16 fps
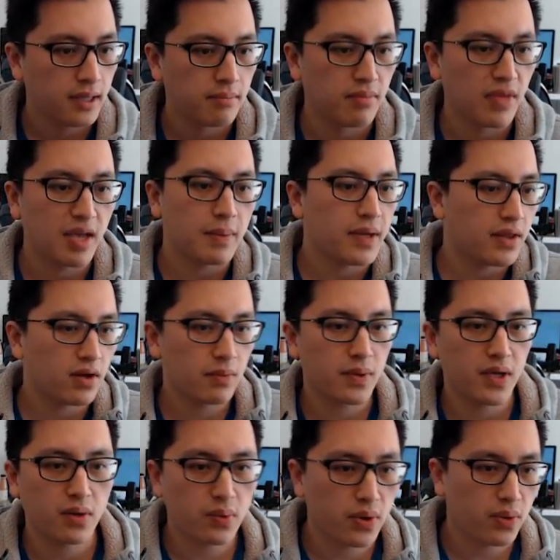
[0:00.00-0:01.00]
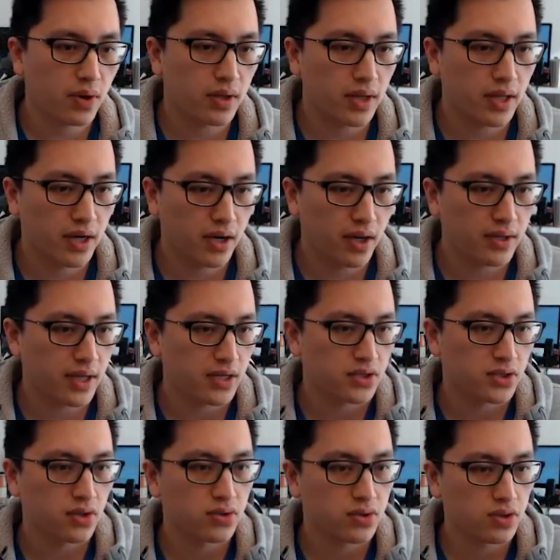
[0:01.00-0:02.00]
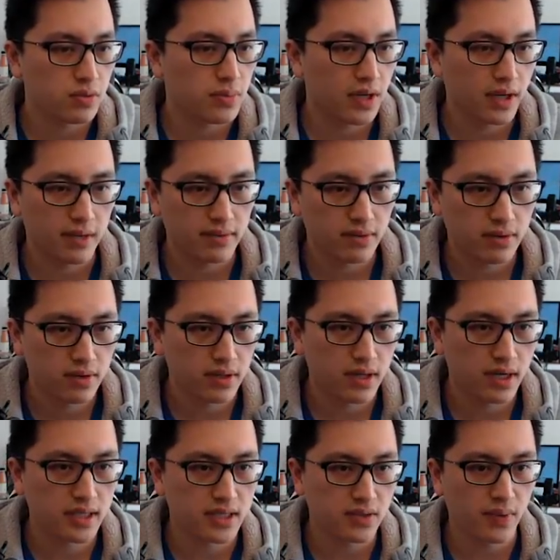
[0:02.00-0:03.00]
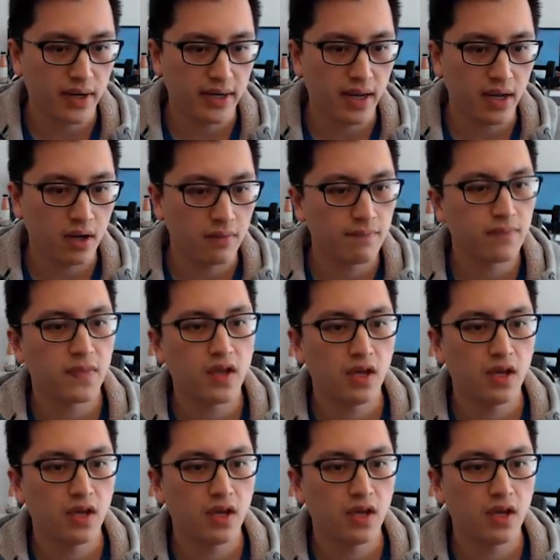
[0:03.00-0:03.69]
Maybe there'll be a weak word later on that shows you, but isn't right now.